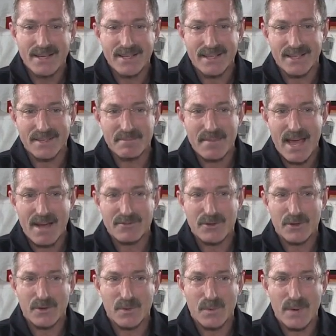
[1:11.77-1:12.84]
Um,
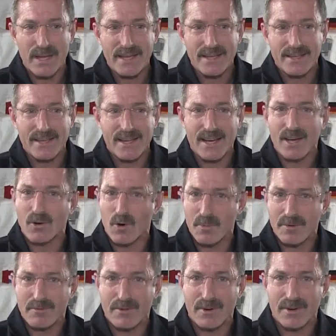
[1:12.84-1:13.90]
after we get on
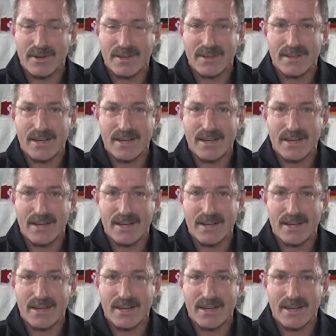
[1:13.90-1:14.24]
orbit for a,